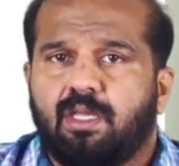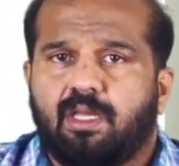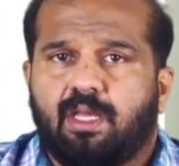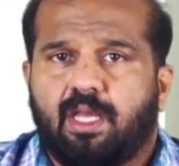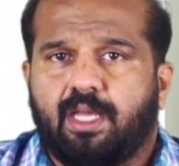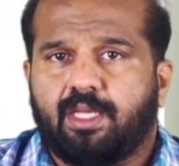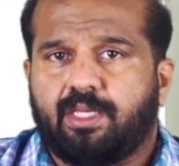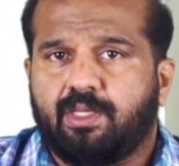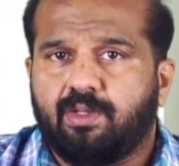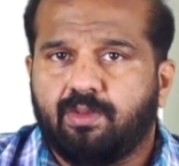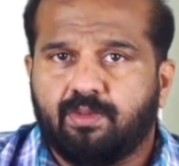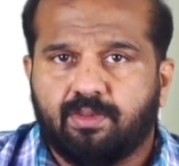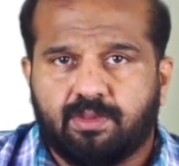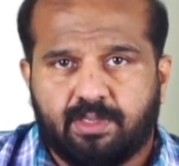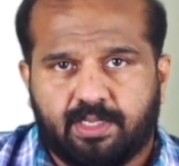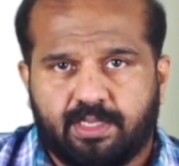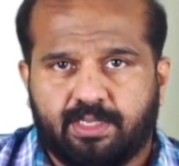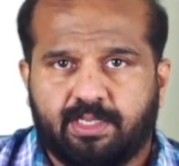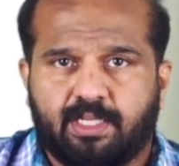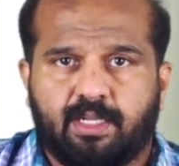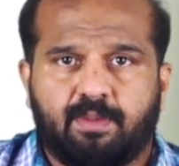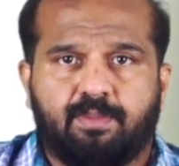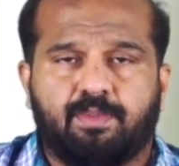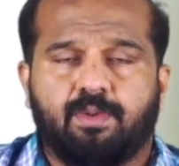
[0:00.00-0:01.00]
acute
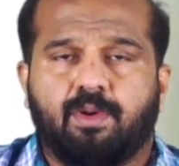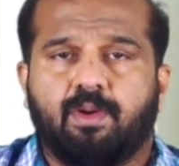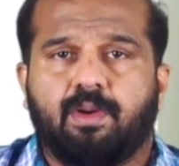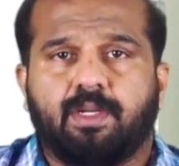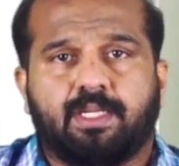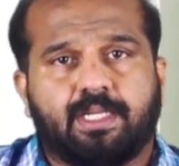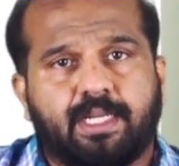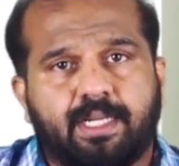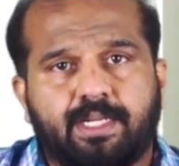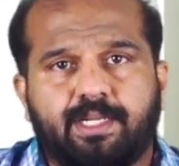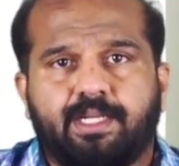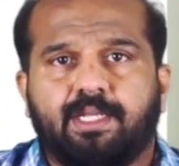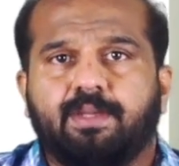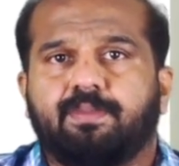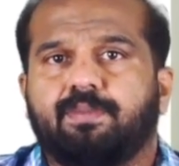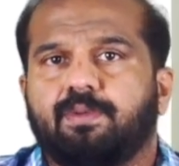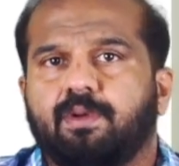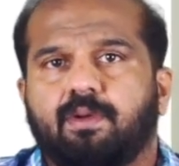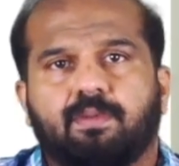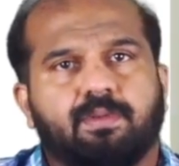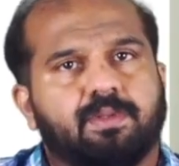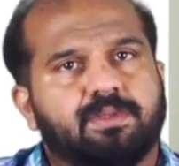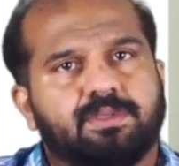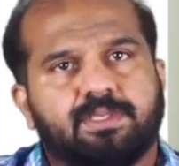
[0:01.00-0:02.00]
renal kidney
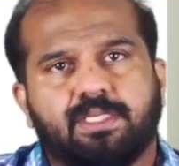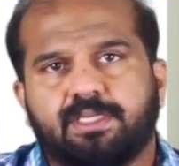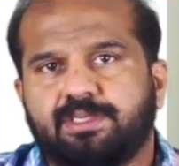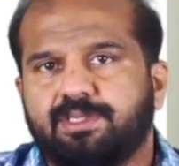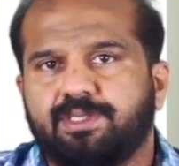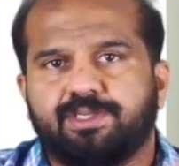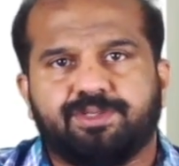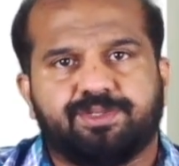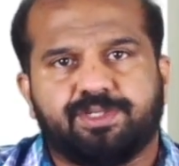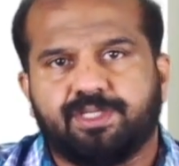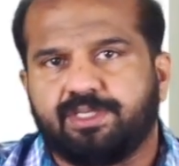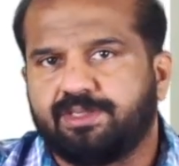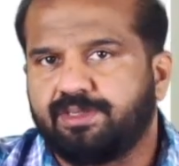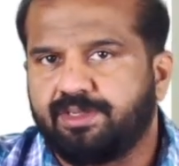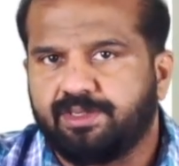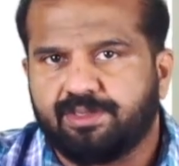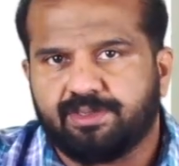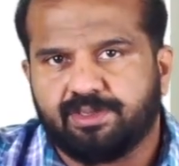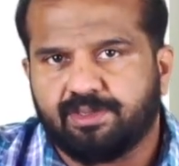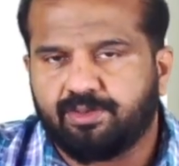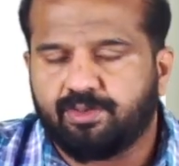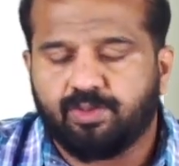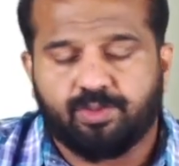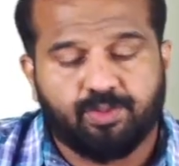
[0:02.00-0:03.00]
problems, etc.,
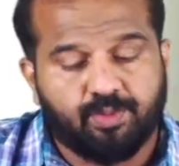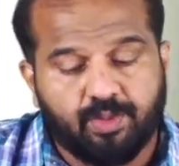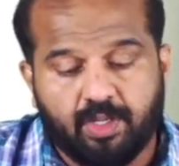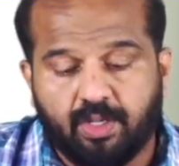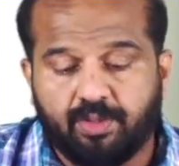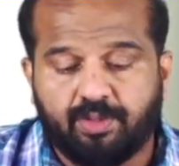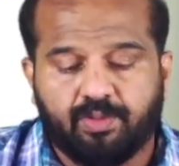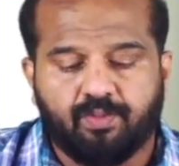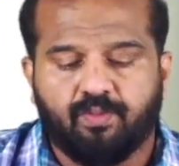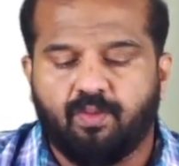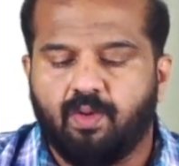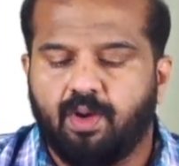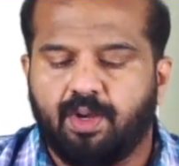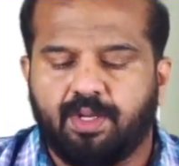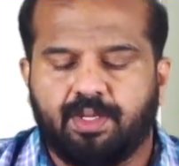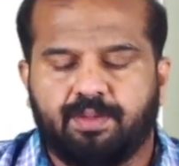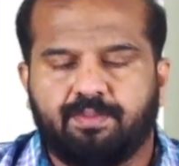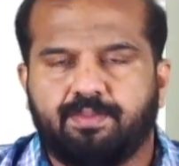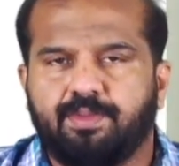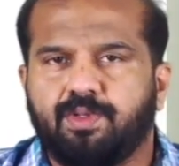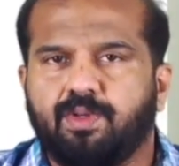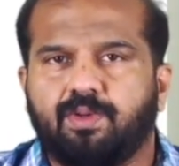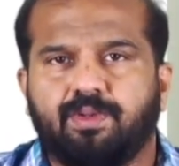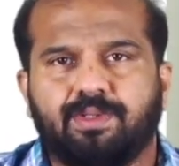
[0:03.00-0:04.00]
etc. So you have to warn
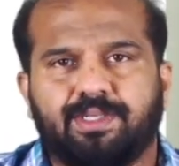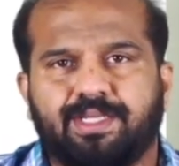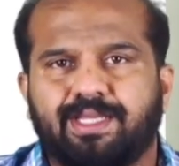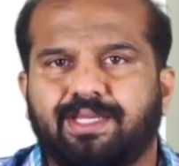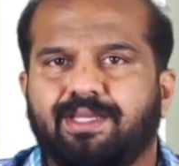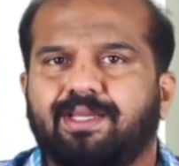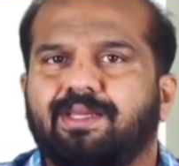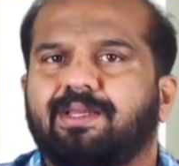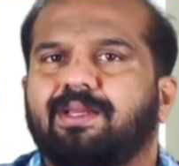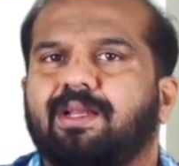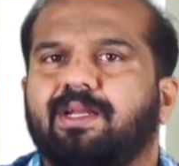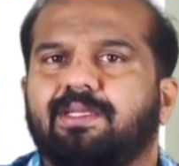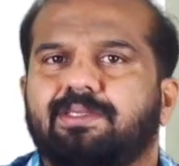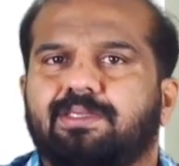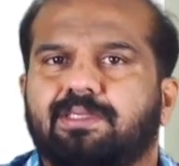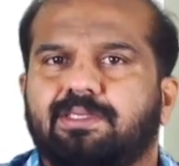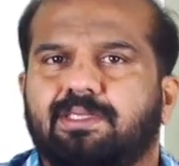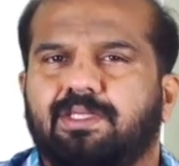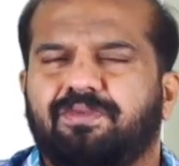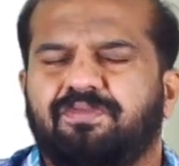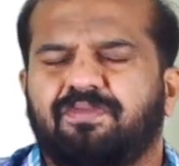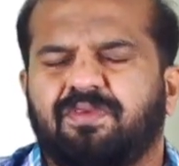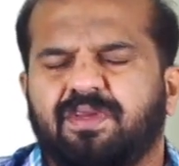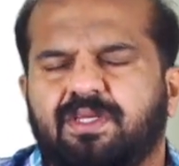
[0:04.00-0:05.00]
him, don't take
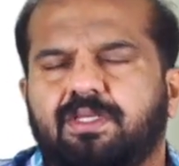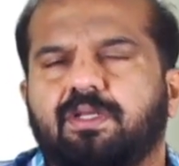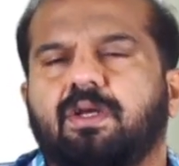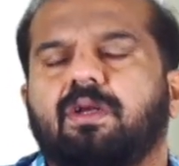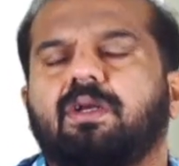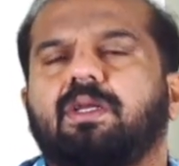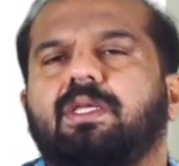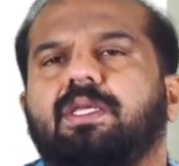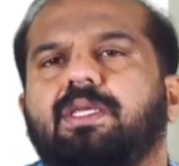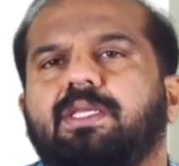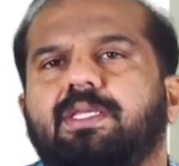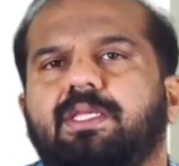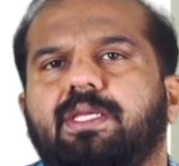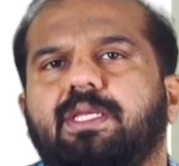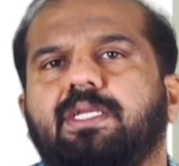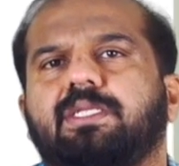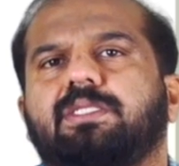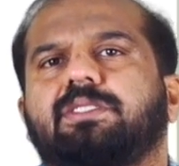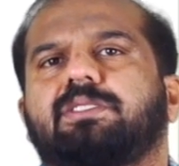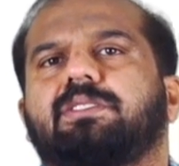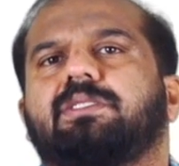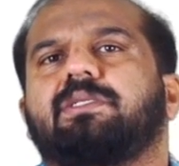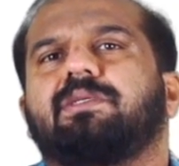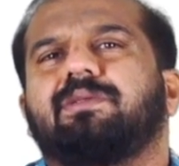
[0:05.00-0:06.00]
analgesic. If at all he
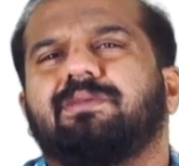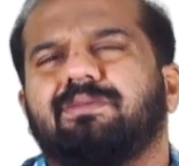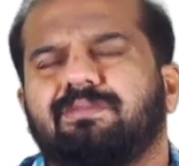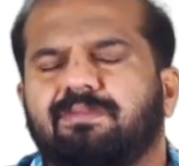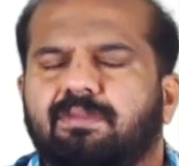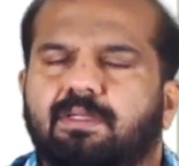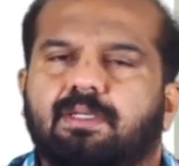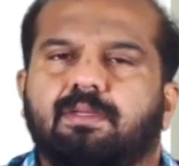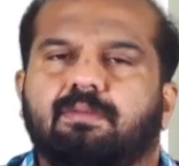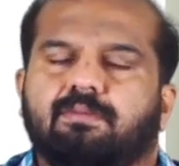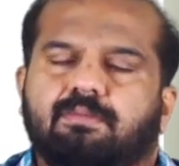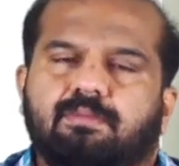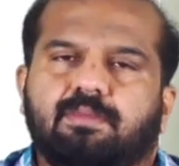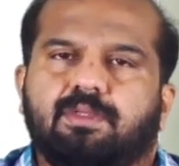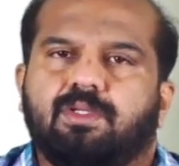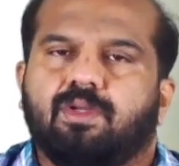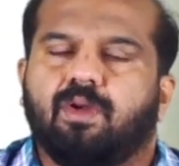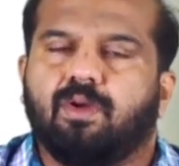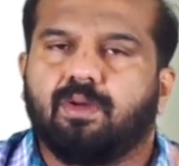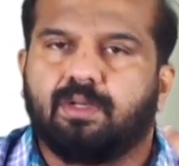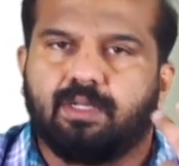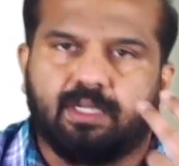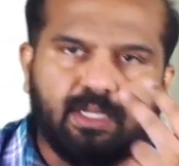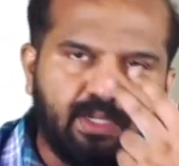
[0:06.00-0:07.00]
needs,
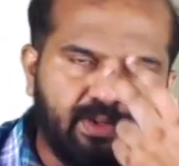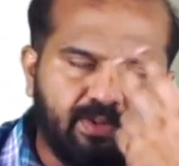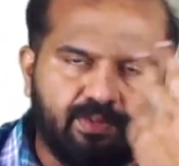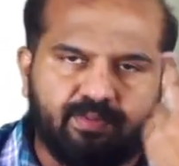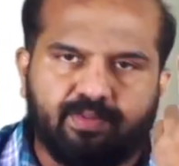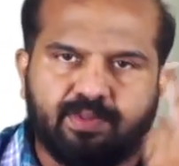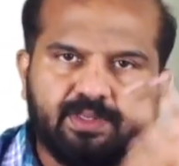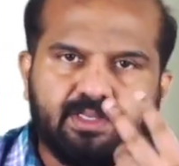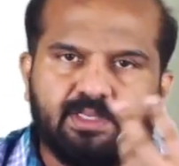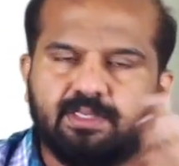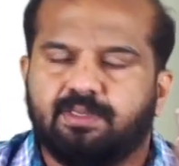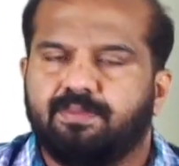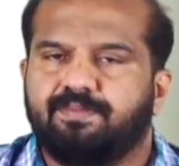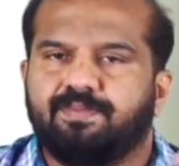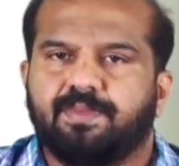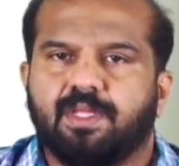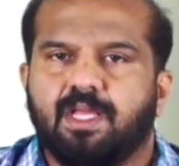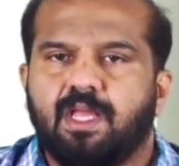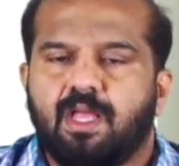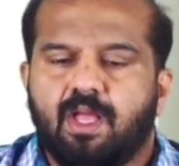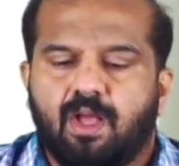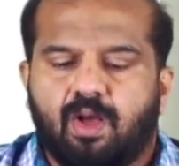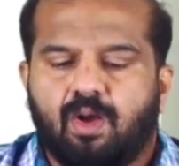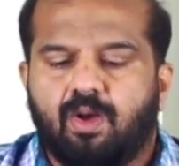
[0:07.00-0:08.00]
not relieved with
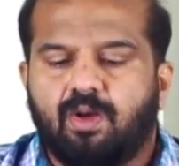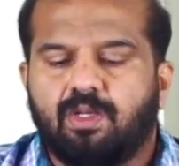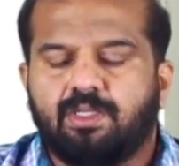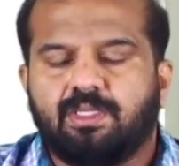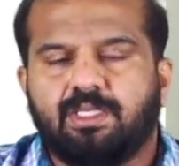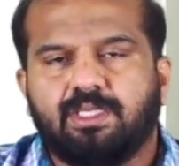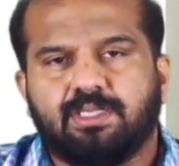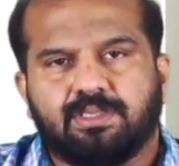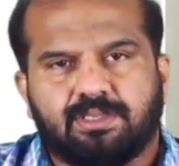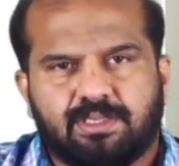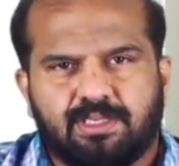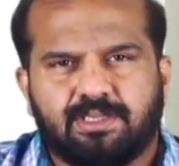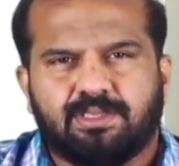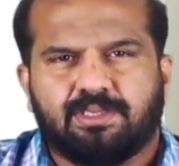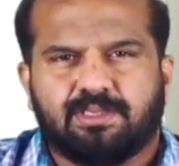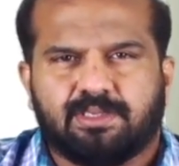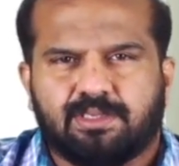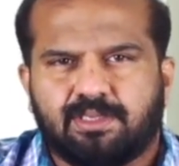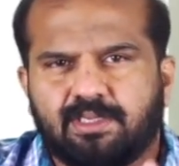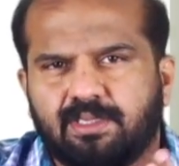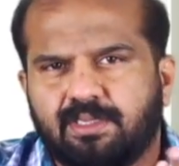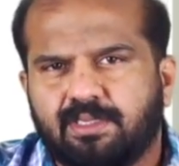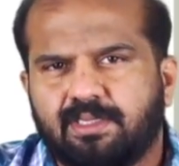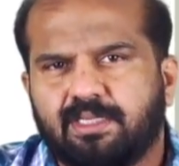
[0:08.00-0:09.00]
all these things,
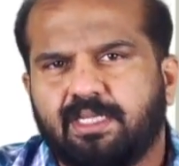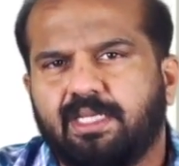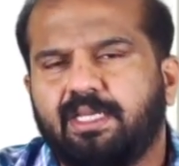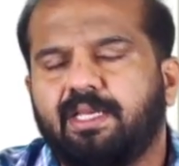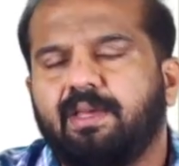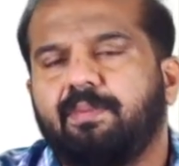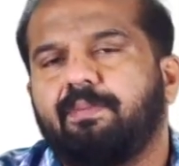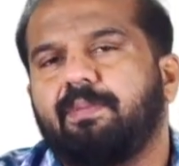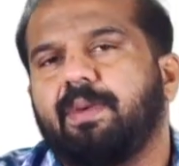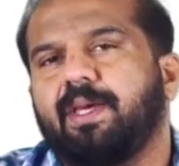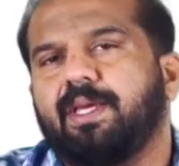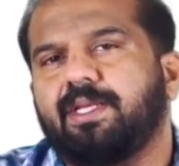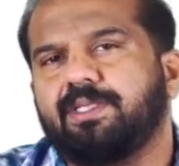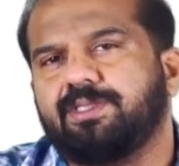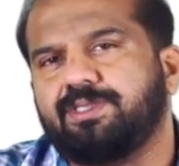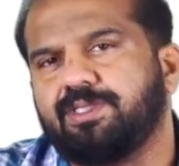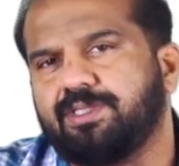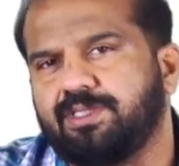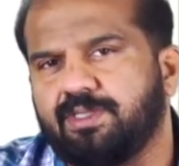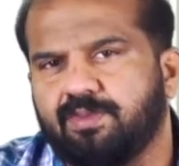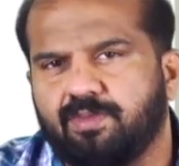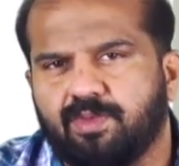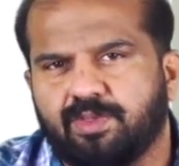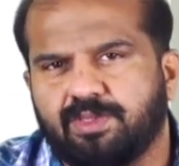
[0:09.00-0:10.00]
try a
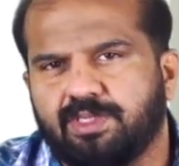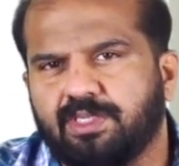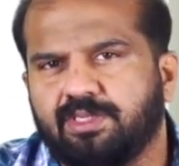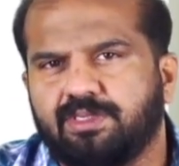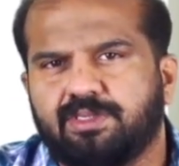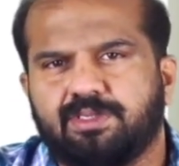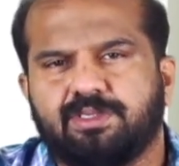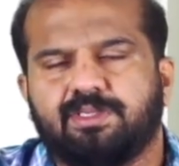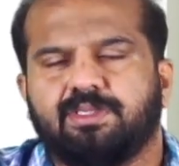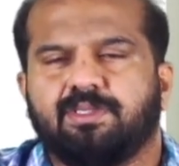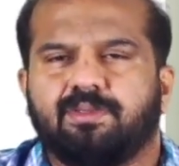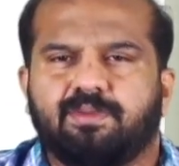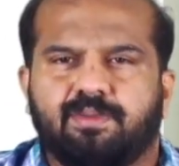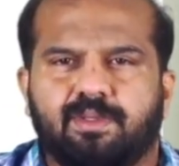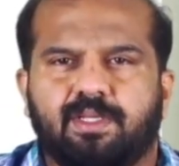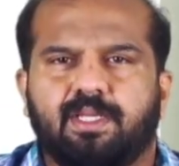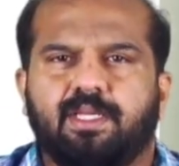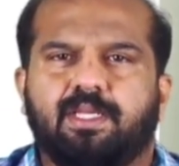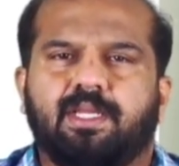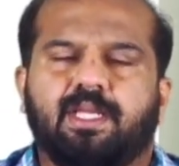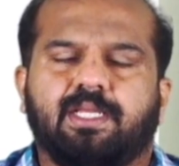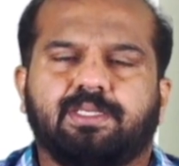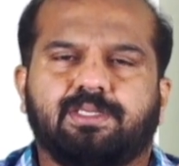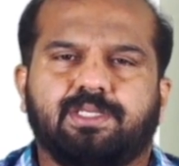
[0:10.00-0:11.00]
paracetamol, just
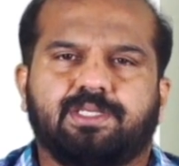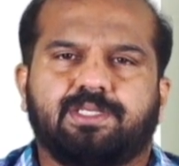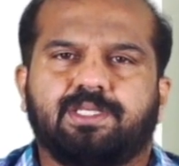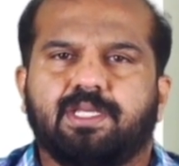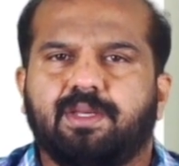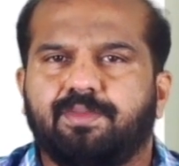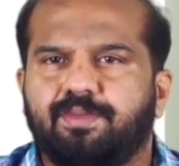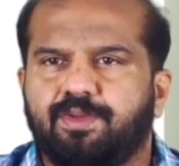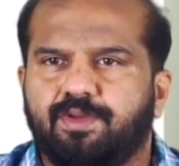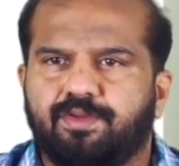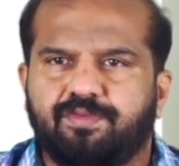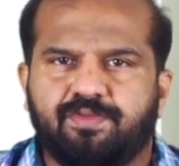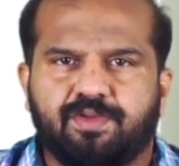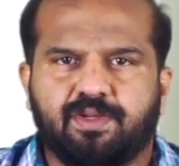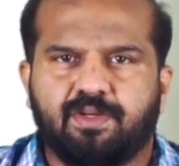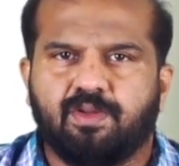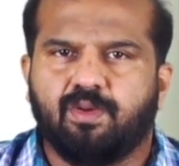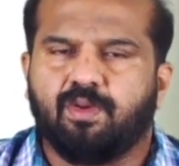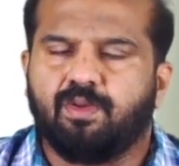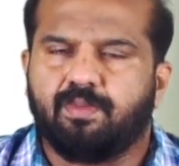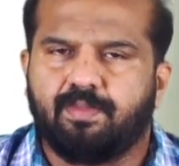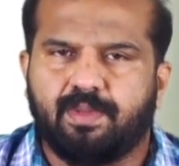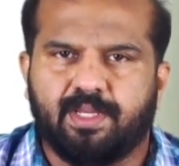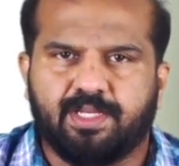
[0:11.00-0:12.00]
acetaminophen
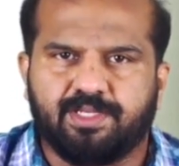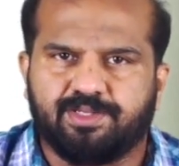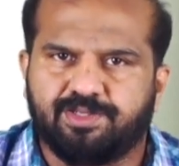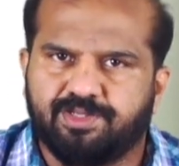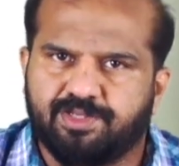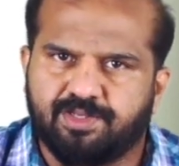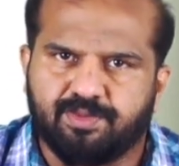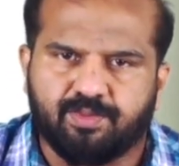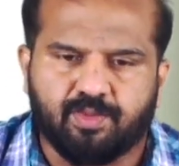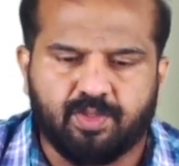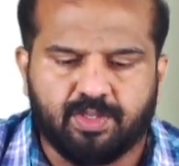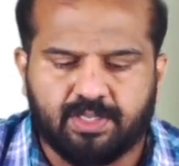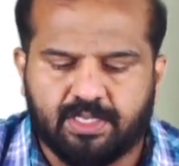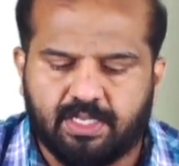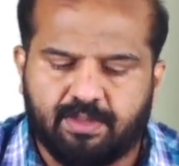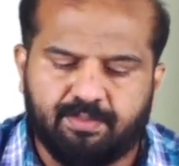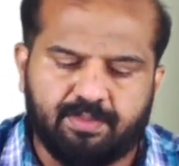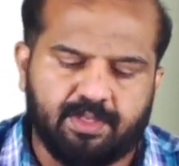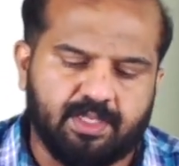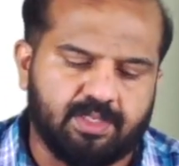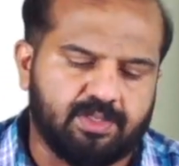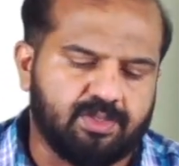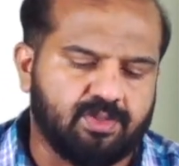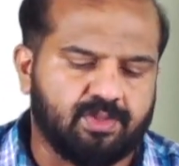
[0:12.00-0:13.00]
or paracetamol
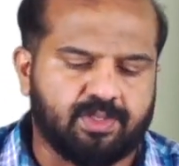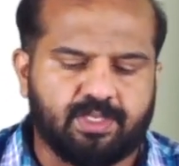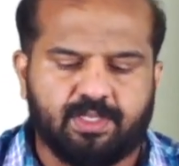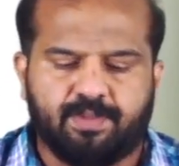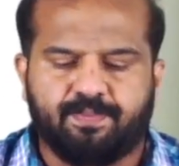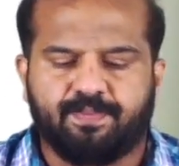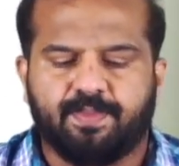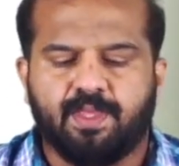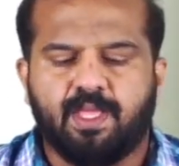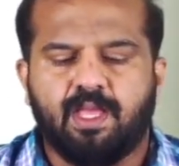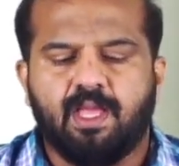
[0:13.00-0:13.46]
tablets. Okay.